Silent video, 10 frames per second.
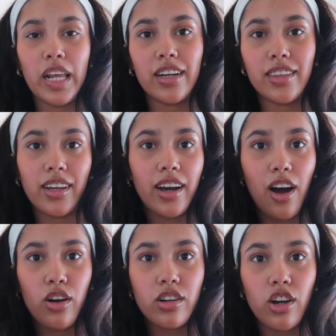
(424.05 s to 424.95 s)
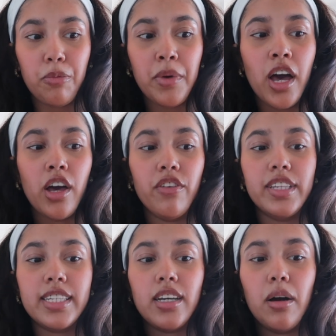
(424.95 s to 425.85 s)
like a tadka on top
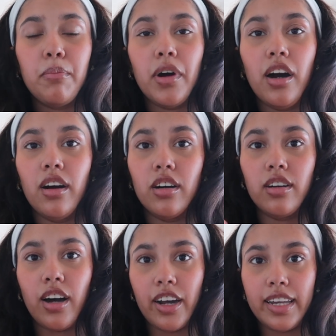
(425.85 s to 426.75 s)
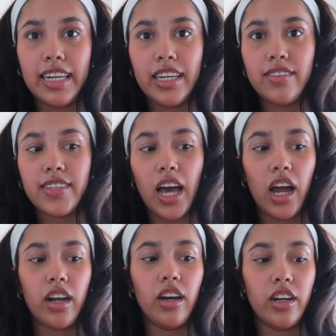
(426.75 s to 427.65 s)
with some curry leaves
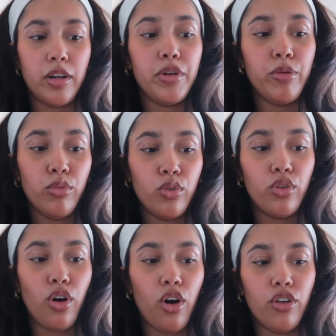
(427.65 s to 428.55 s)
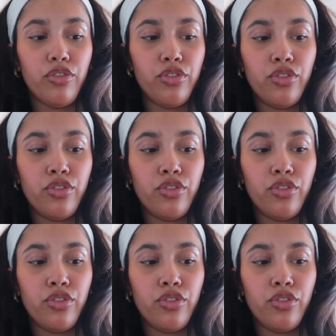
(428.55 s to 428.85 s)
and a little bit more of